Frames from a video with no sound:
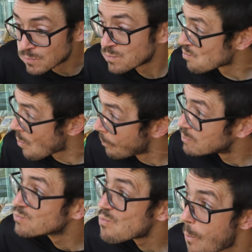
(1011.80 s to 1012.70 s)
Mm.
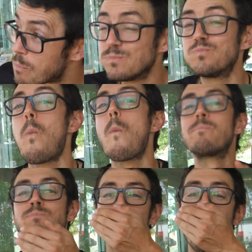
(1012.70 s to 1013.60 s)
Really? Yeah.
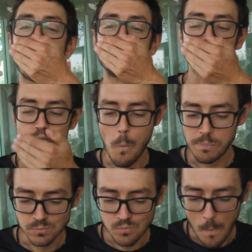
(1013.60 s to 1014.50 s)
yeah.
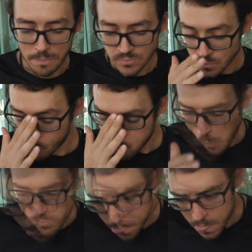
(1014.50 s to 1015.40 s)
Then wow. jumped to
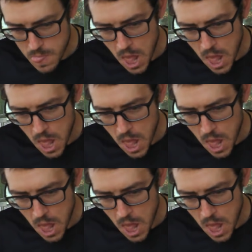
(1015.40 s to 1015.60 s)
the said,